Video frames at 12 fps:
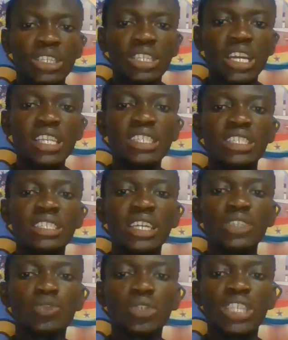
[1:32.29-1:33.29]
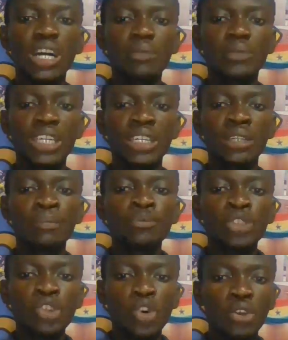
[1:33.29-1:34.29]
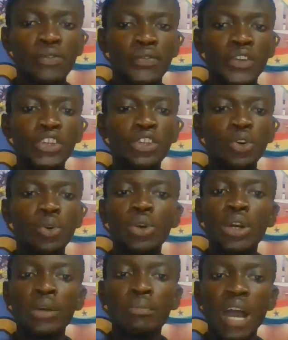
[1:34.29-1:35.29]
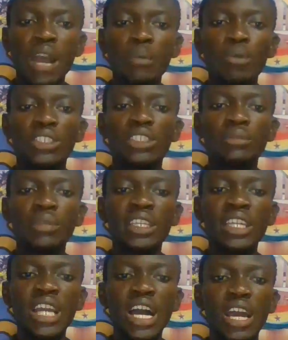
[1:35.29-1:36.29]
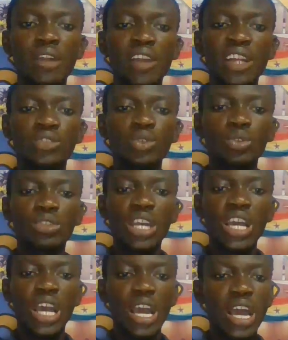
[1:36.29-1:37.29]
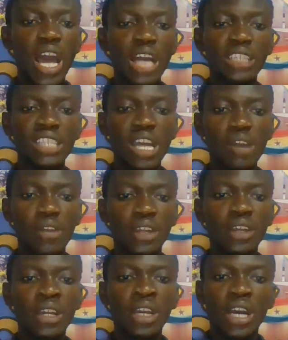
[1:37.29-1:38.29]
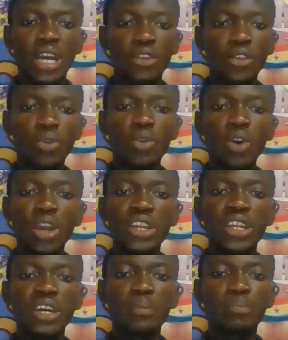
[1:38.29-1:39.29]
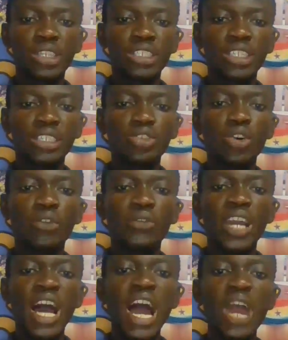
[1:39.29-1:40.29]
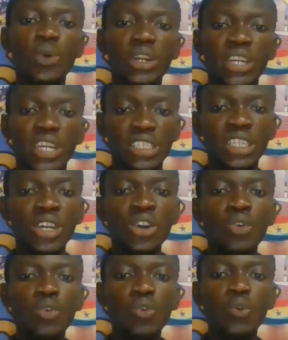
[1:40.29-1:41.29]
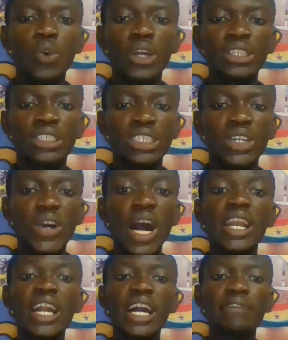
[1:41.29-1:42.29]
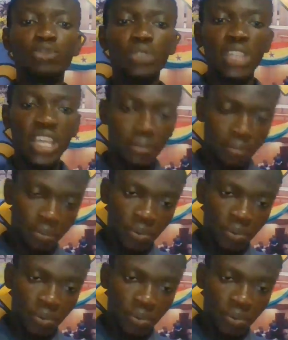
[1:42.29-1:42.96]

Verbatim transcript: The incident was captured on video by multimedia Erastus uh, Asare Donkor, in the presence of the eyewitness who is still alive today.